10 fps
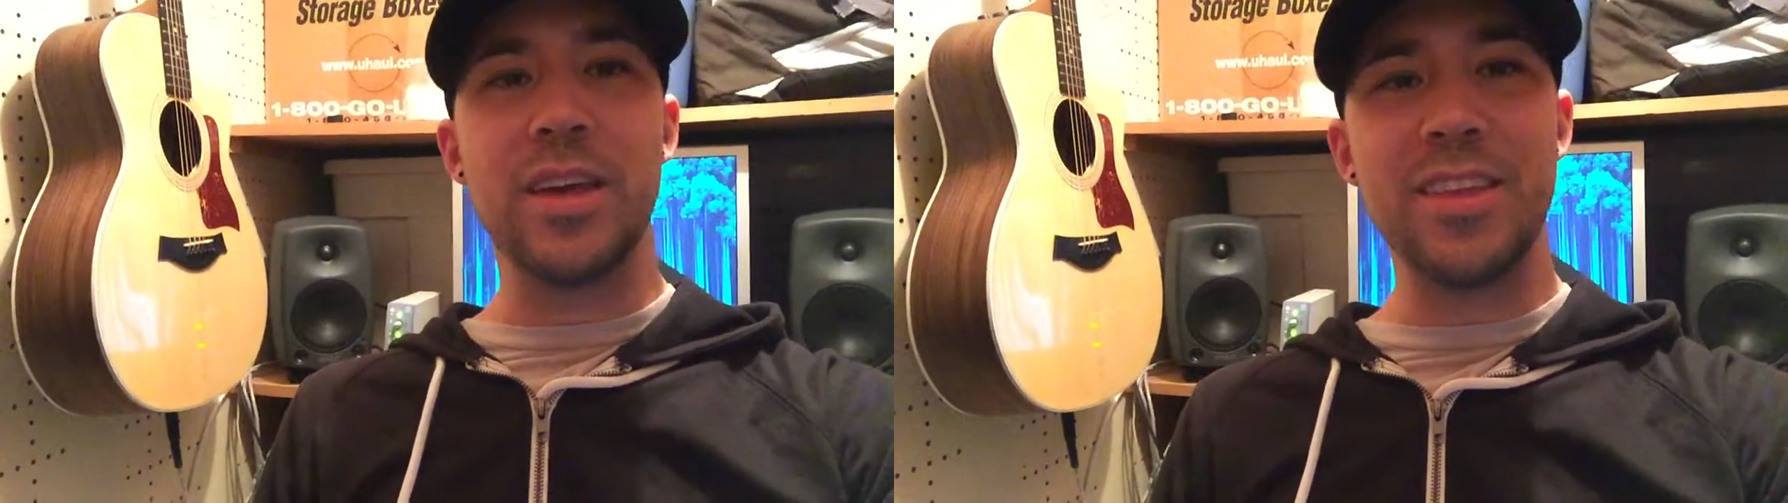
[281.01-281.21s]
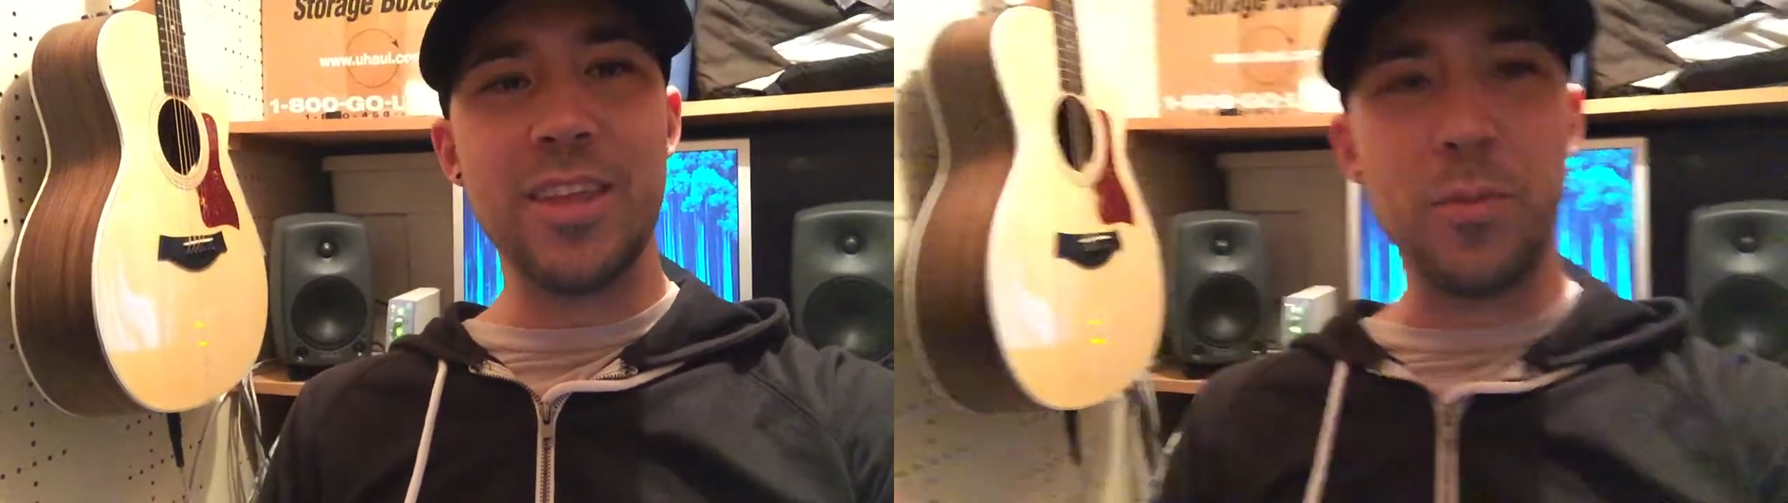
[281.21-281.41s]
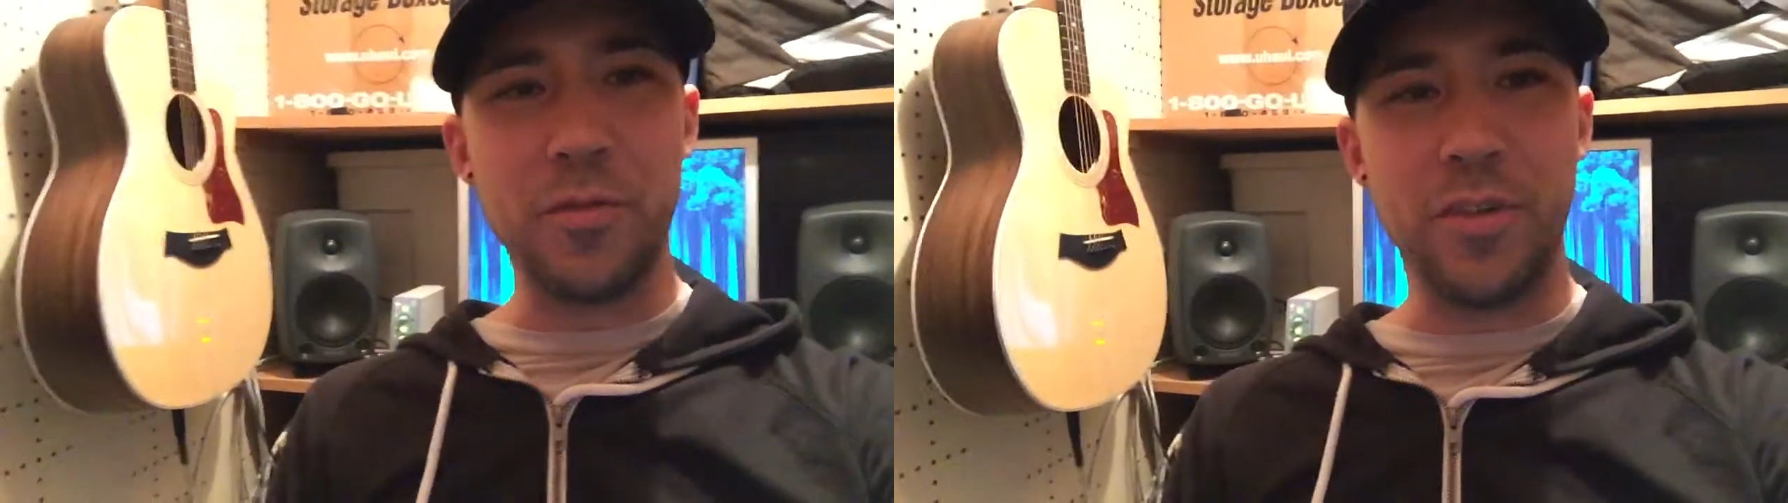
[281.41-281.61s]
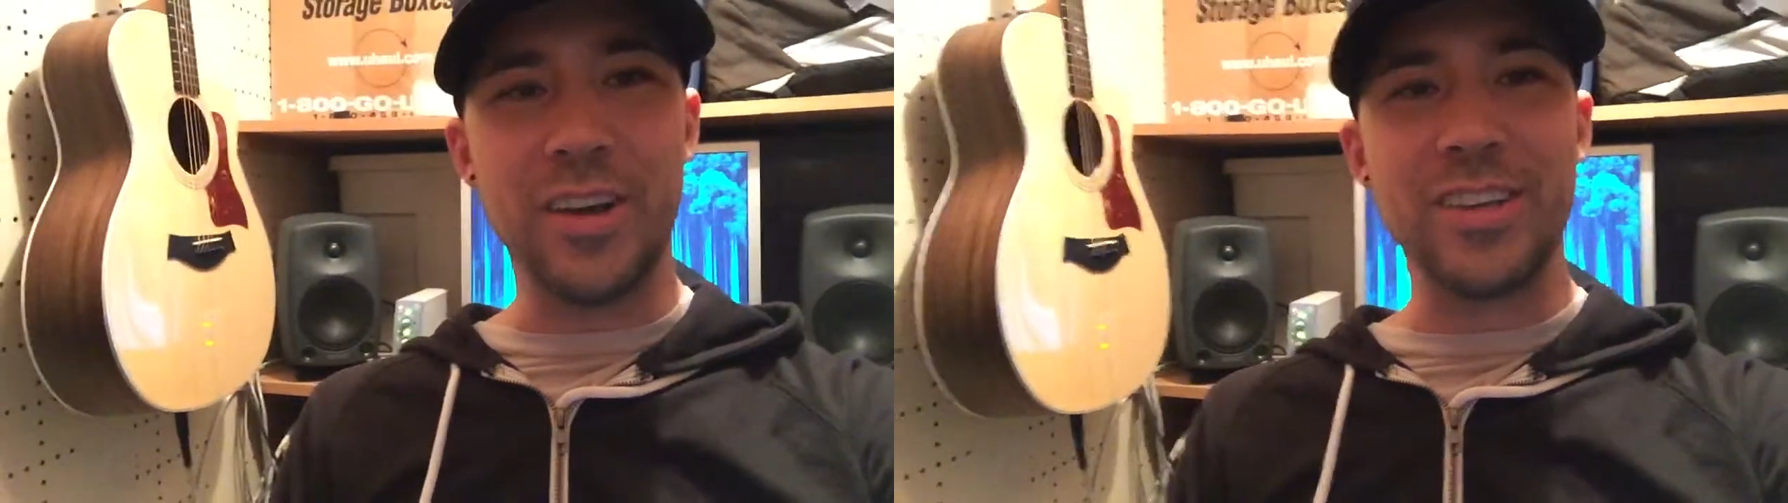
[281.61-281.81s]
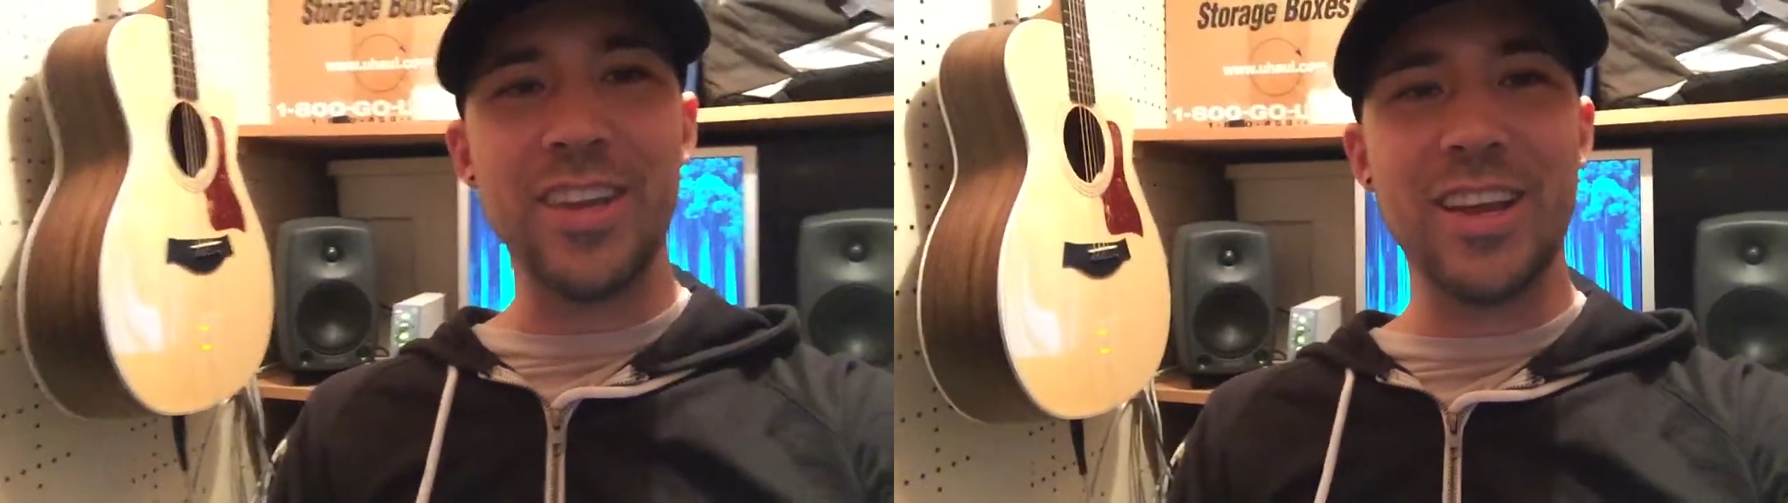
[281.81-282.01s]
I think that'd be
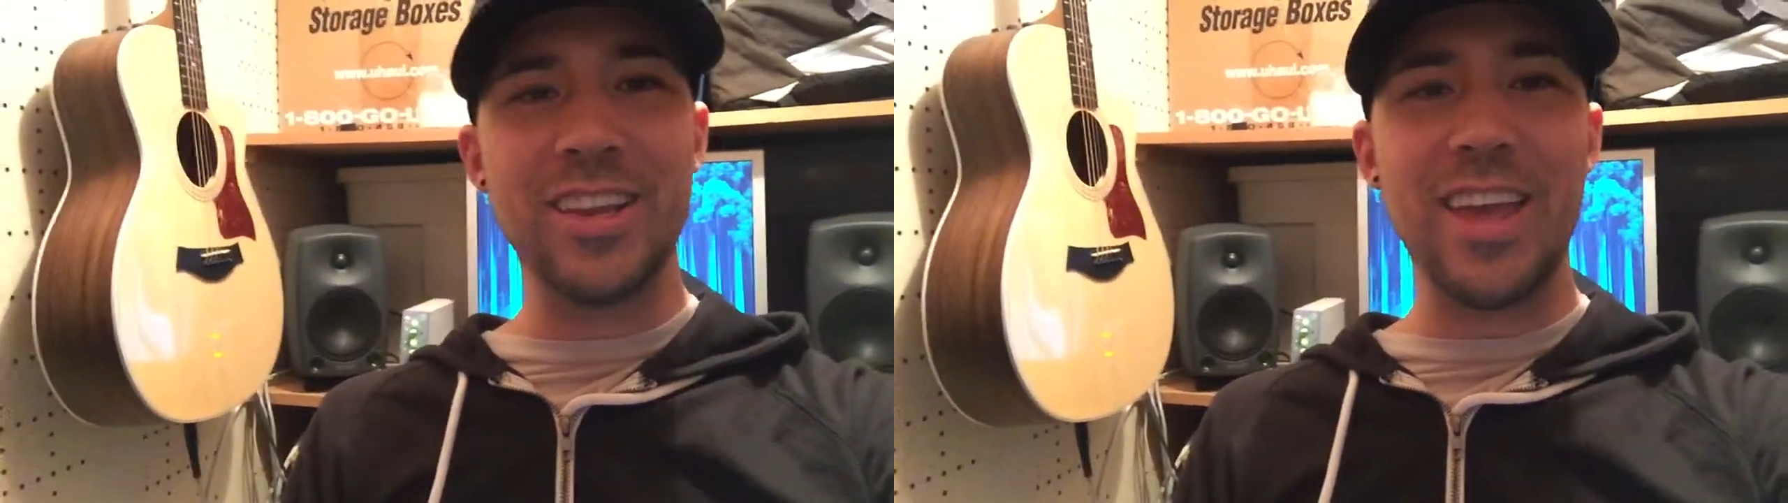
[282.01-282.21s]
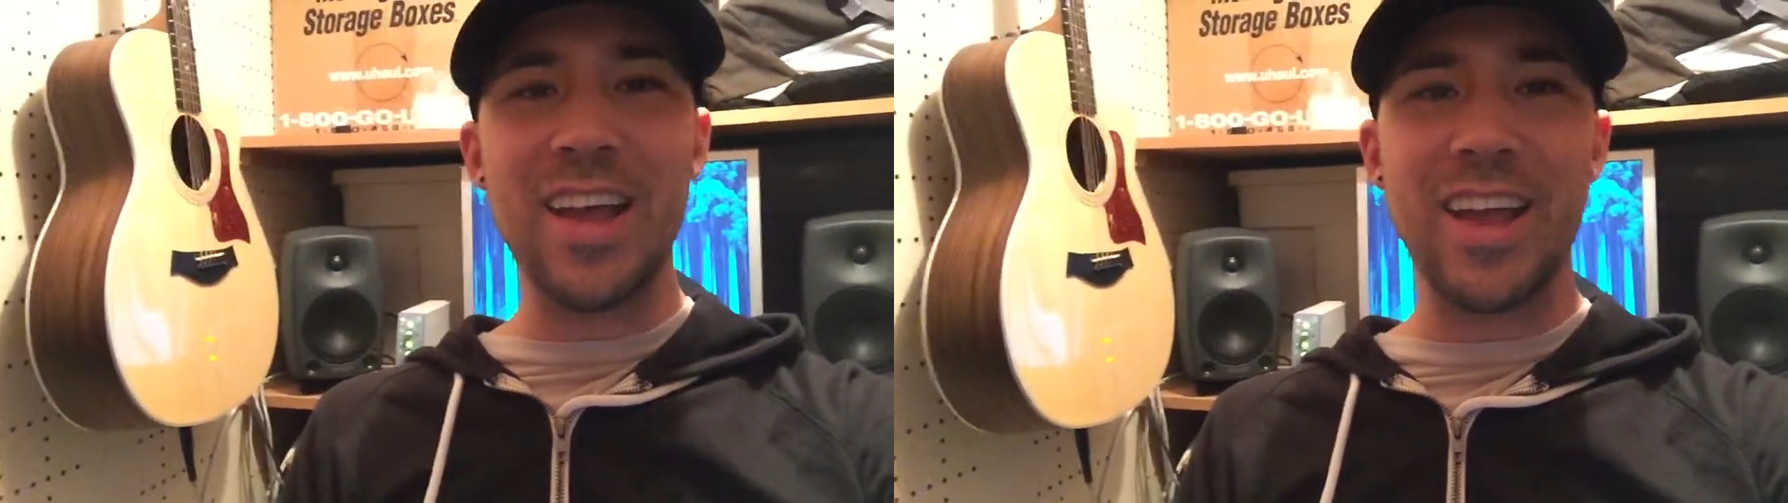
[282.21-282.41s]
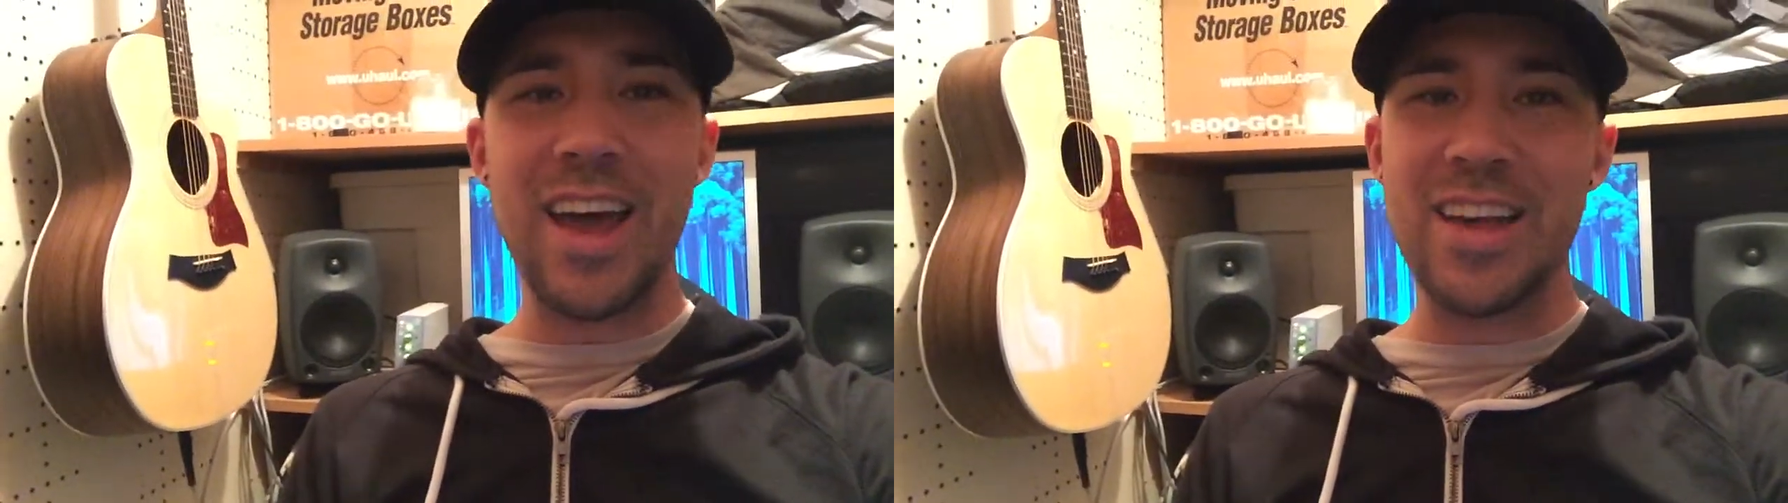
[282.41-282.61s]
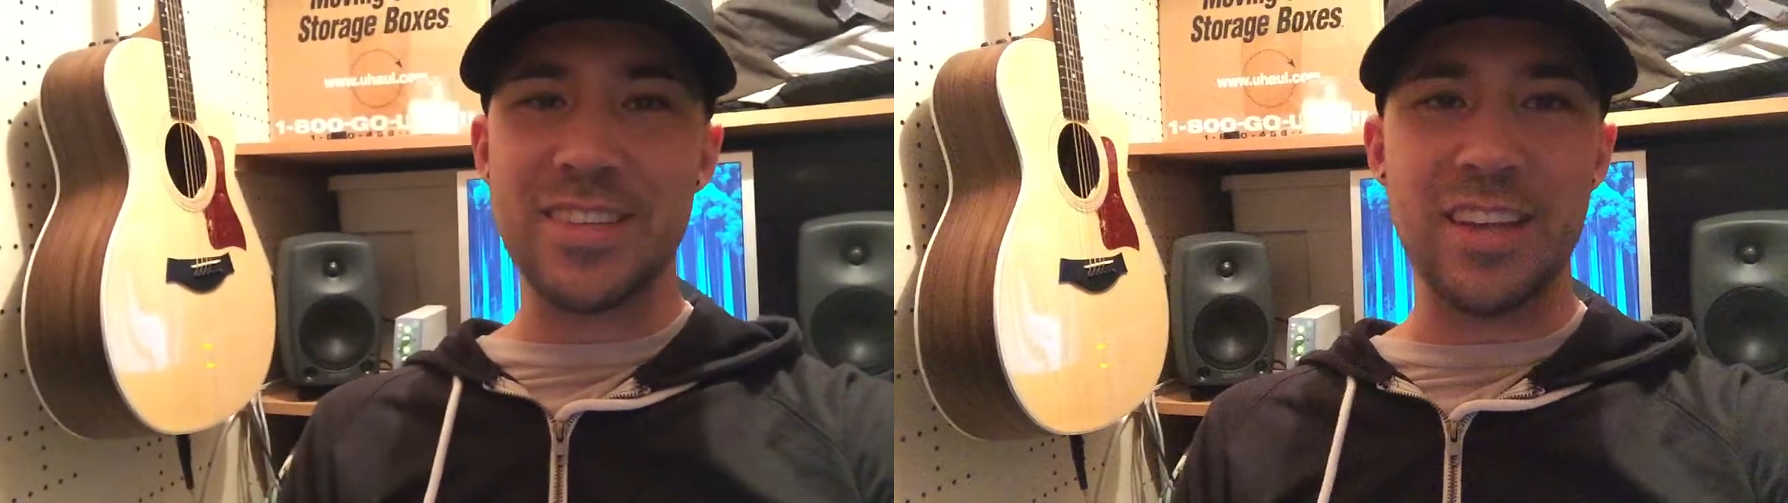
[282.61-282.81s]
fun. That guy's